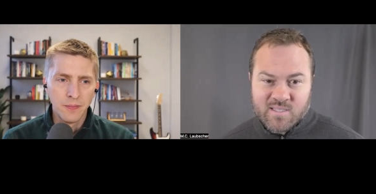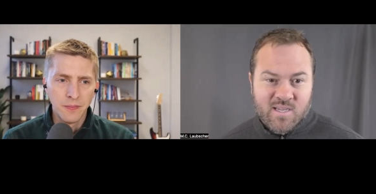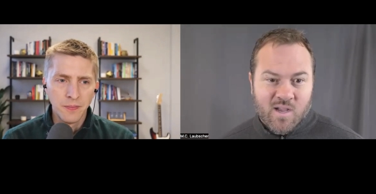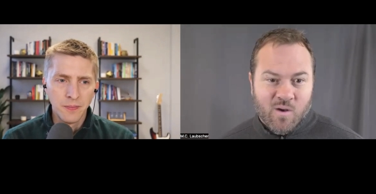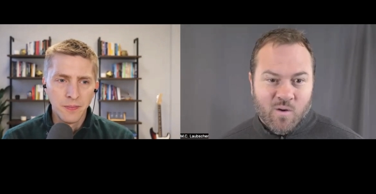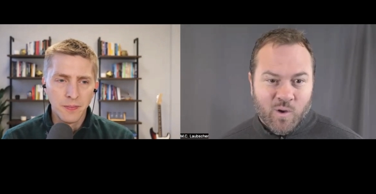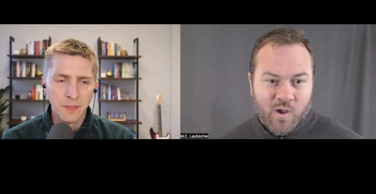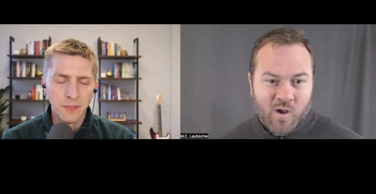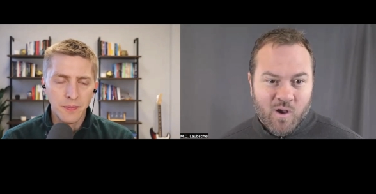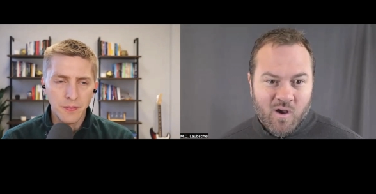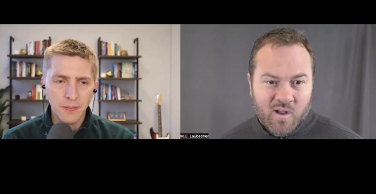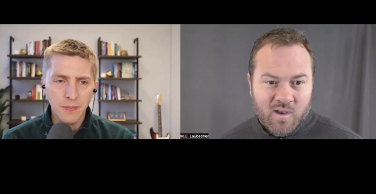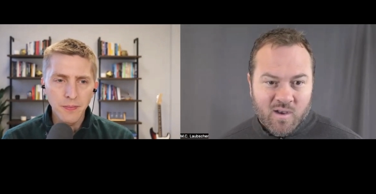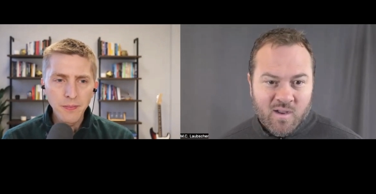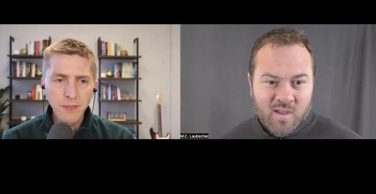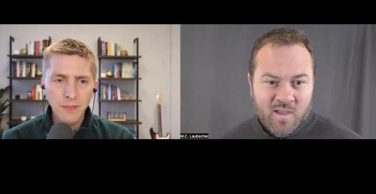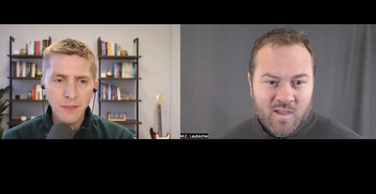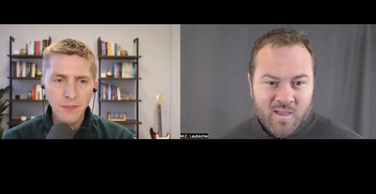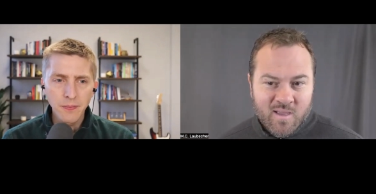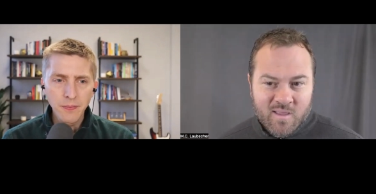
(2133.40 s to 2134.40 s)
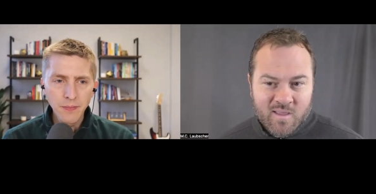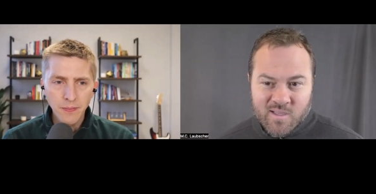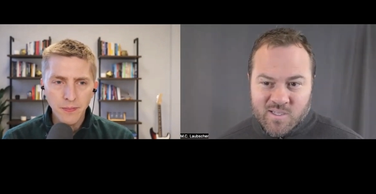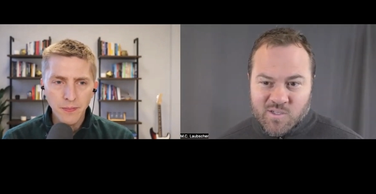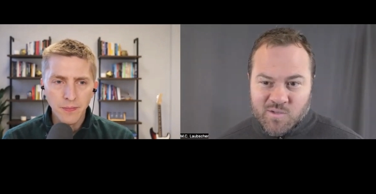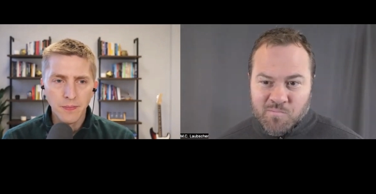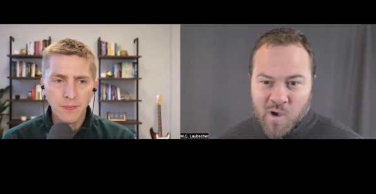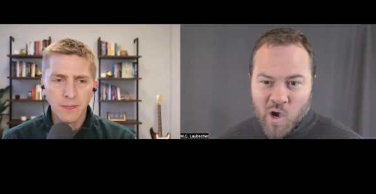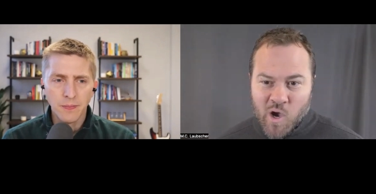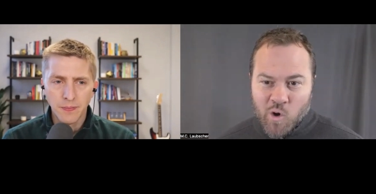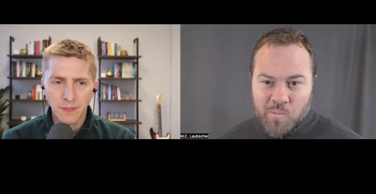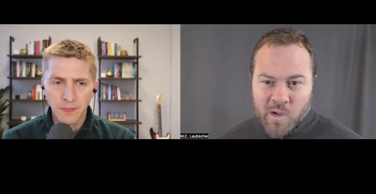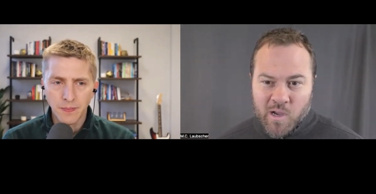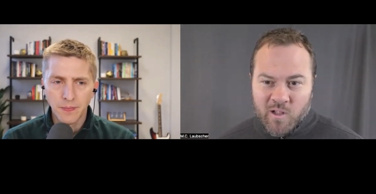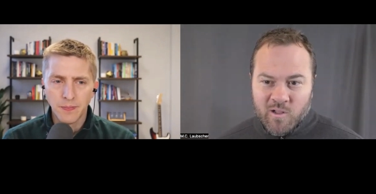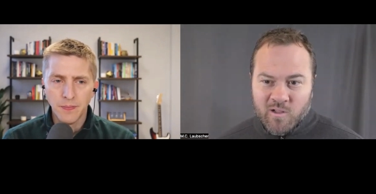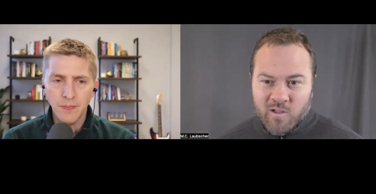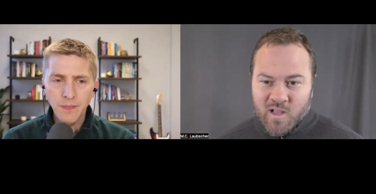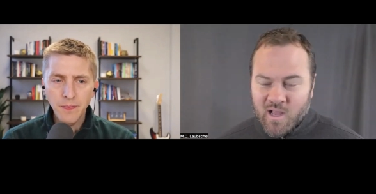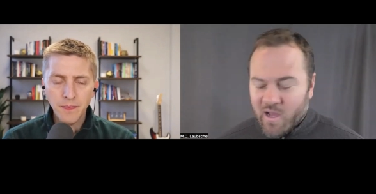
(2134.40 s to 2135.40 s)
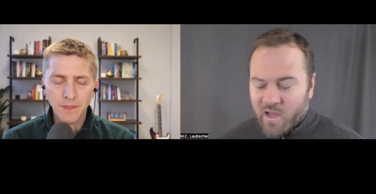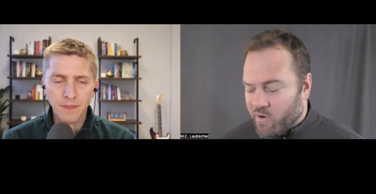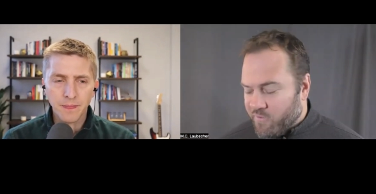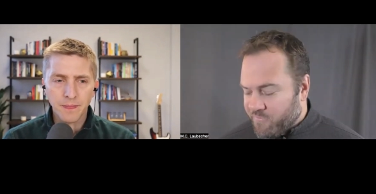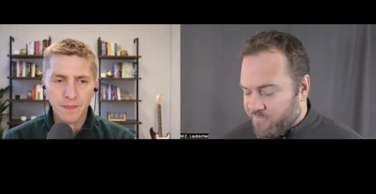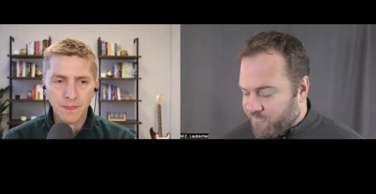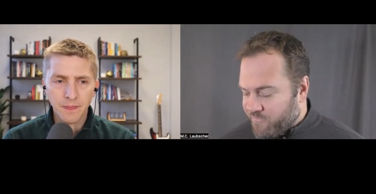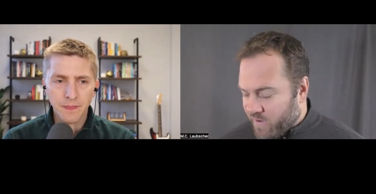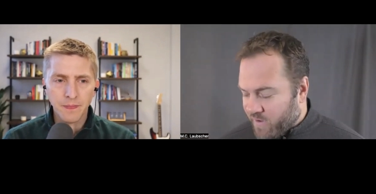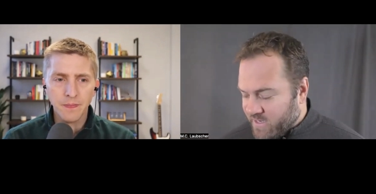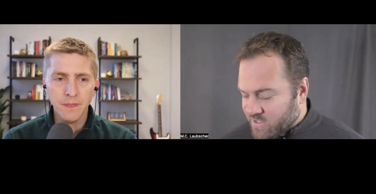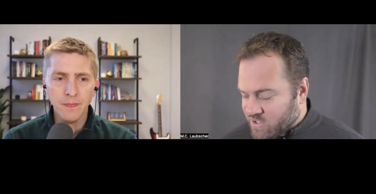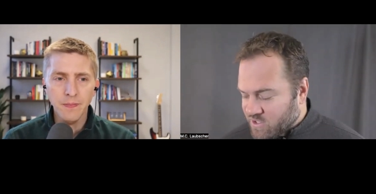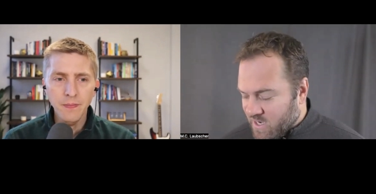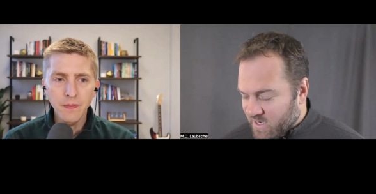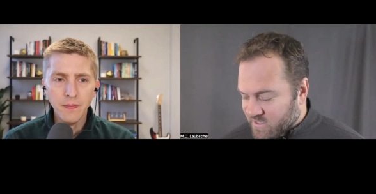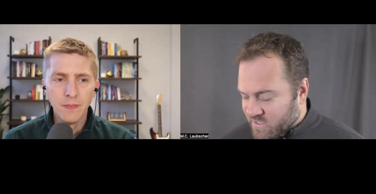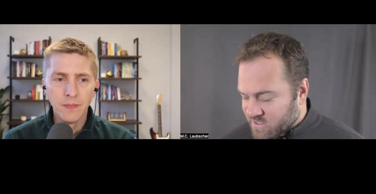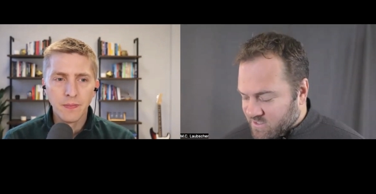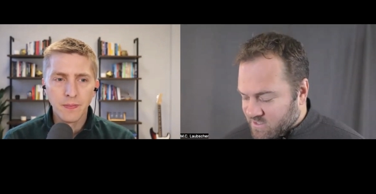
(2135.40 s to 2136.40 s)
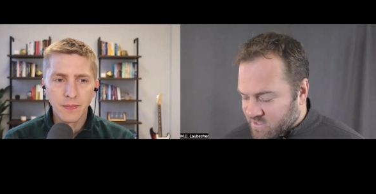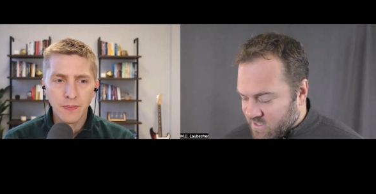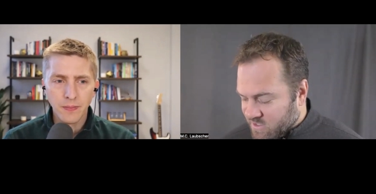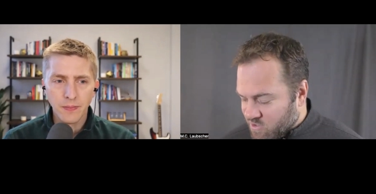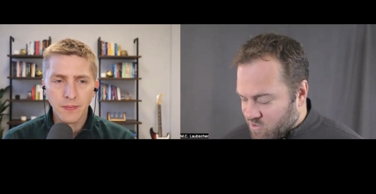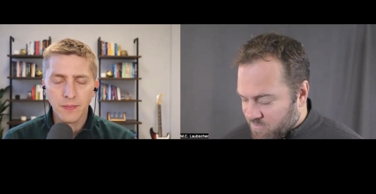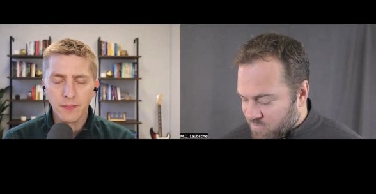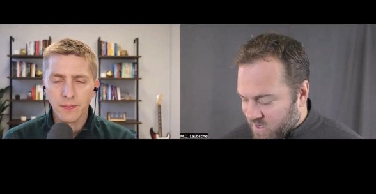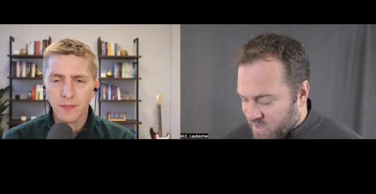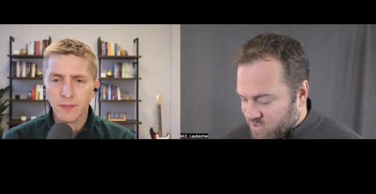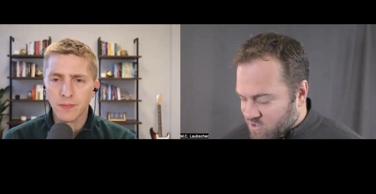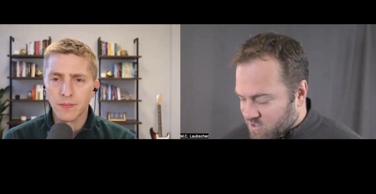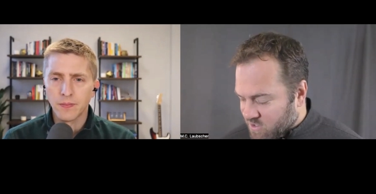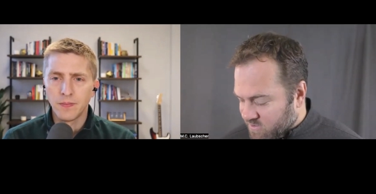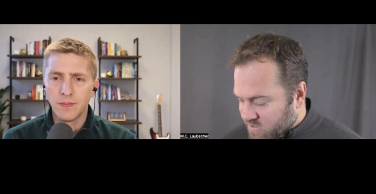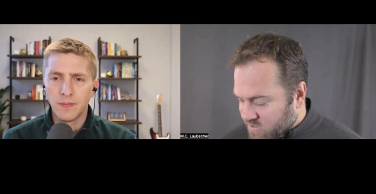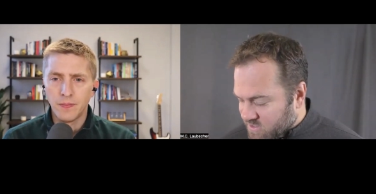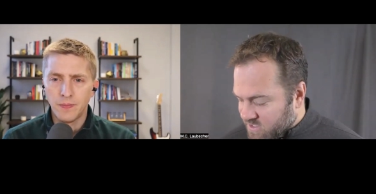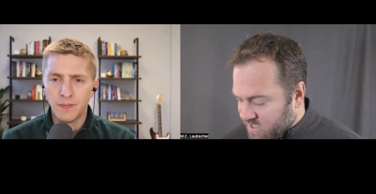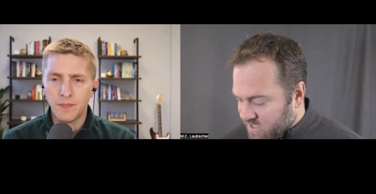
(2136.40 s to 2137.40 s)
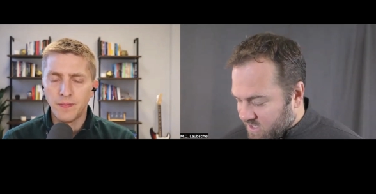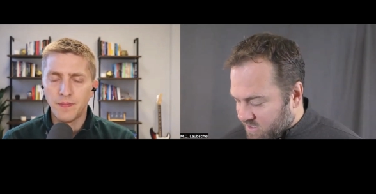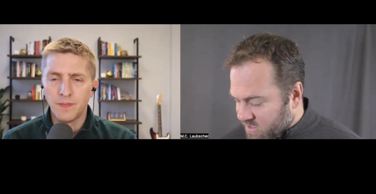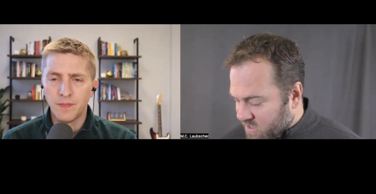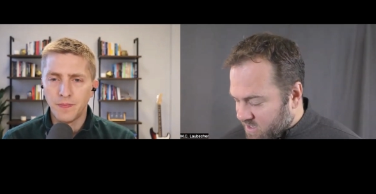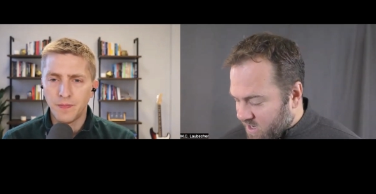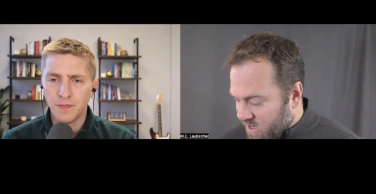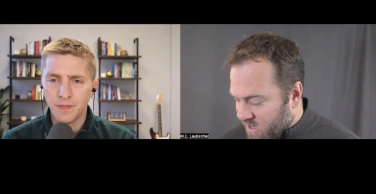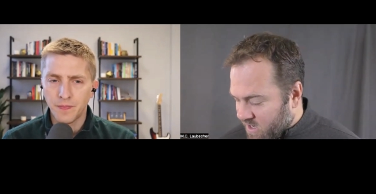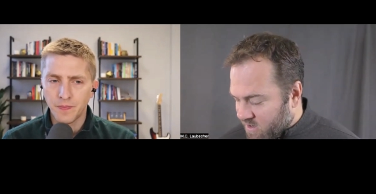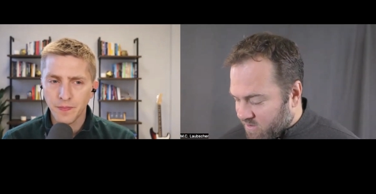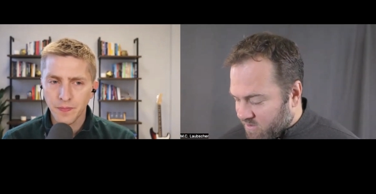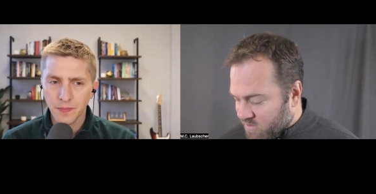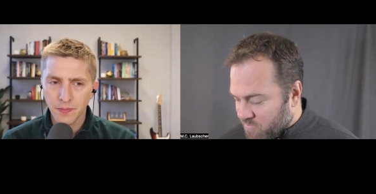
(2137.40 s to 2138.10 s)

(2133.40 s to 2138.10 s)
Speaker 1: going on. This mobile kind of franchises that you mentioned, the senior care, the